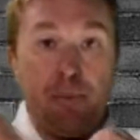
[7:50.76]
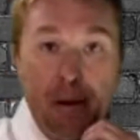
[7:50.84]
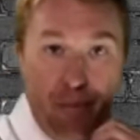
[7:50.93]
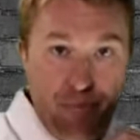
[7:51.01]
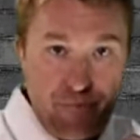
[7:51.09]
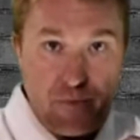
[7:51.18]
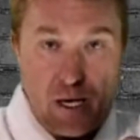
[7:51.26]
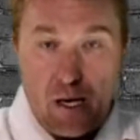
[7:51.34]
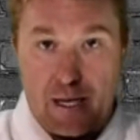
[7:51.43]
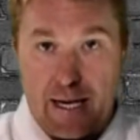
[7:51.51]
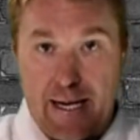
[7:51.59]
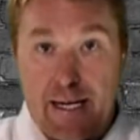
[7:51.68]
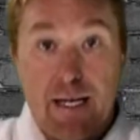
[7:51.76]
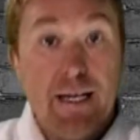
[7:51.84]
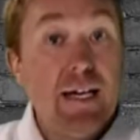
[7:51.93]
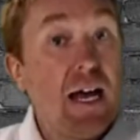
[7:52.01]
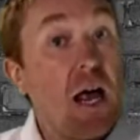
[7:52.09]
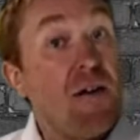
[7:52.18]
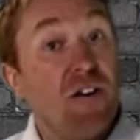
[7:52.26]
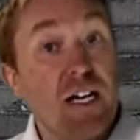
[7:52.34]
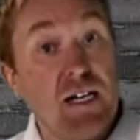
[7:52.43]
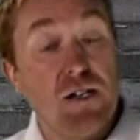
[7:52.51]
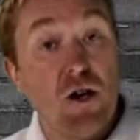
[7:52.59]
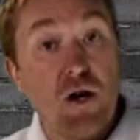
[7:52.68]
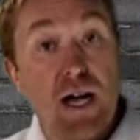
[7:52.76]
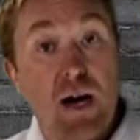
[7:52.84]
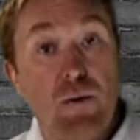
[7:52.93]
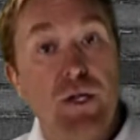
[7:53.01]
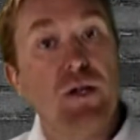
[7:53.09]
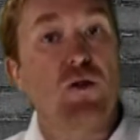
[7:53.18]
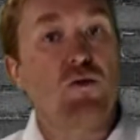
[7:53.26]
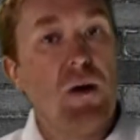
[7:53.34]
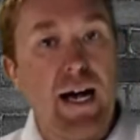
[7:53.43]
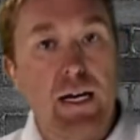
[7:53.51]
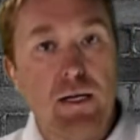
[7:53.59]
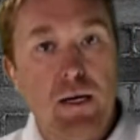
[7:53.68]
him, okay? If I get a knockout with it, great.